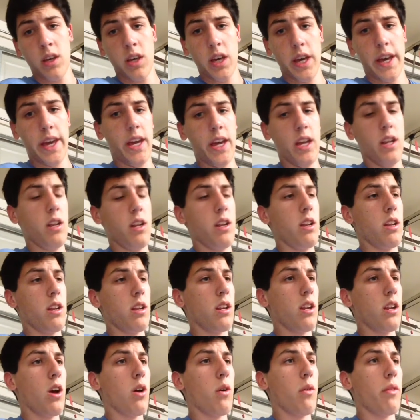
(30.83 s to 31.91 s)
and
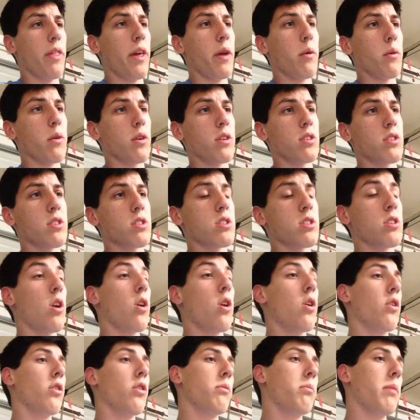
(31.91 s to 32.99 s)
they were
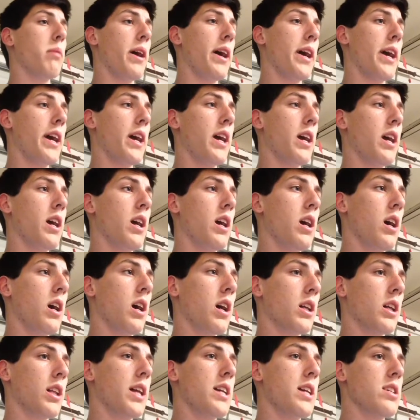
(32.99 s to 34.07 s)
installed by a
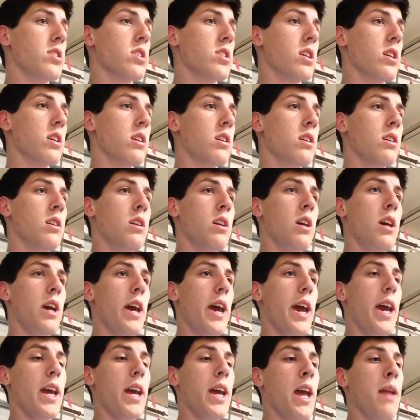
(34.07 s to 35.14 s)
glazer.
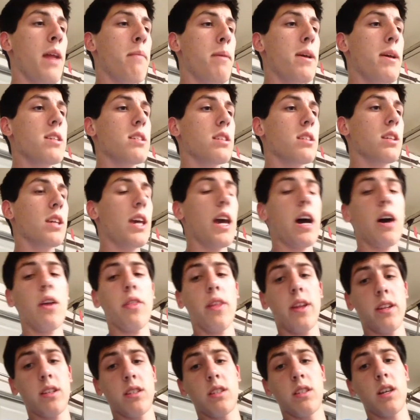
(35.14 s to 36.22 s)
And basically how
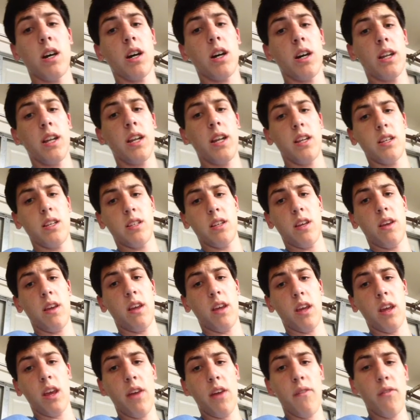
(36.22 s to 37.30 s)
that's done is
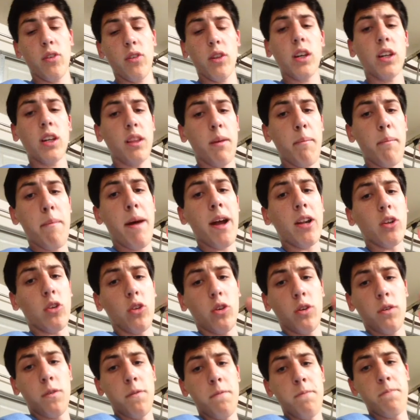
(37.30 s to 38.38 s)
if you look at the
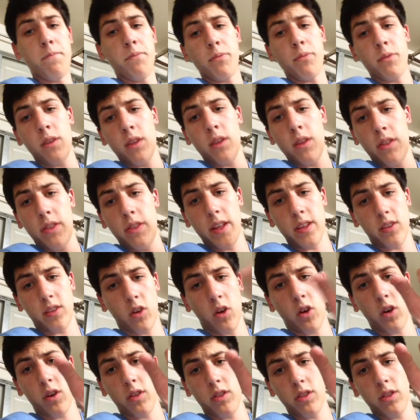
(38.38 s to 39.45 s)
metal that's
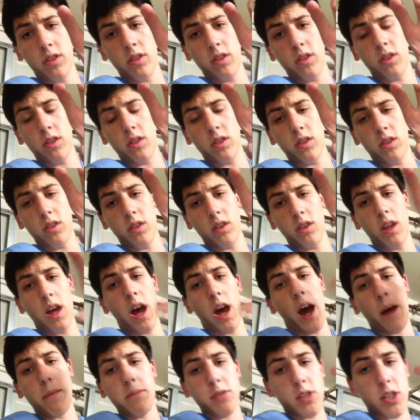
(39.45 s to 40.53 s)
on, now
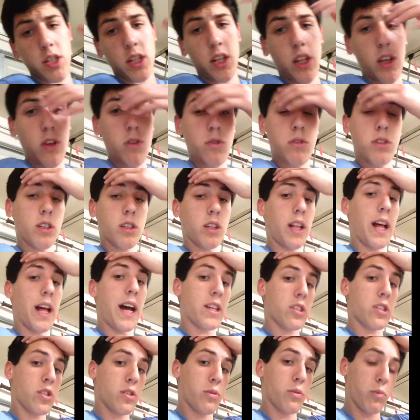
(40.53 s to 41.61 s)
I'm just going to use the
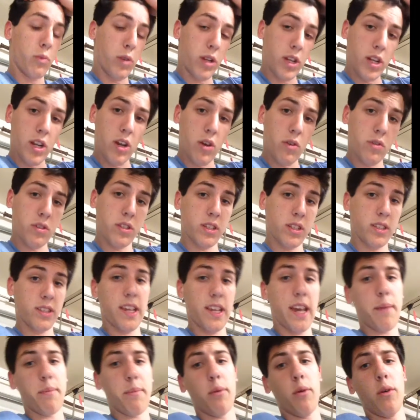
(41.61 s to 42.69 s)
classroom window as an
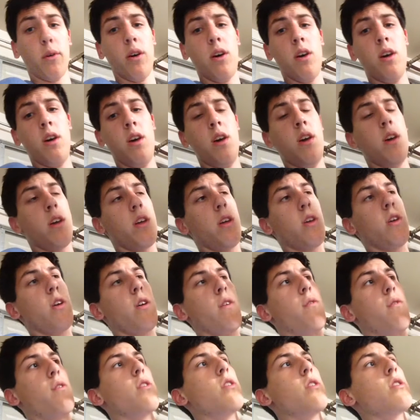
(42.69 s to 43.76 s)
example.
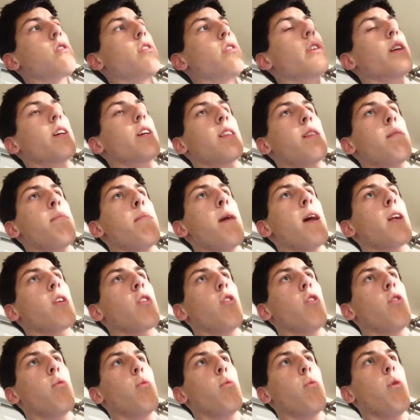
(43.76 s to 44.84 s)
If you just look at the
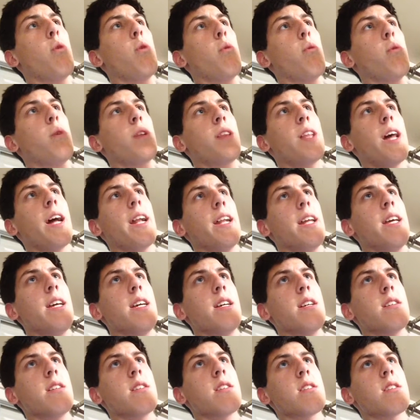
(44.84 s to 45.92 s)
metal, well, what that
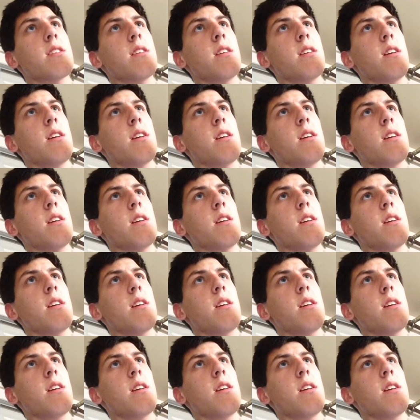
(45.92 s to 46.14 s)
is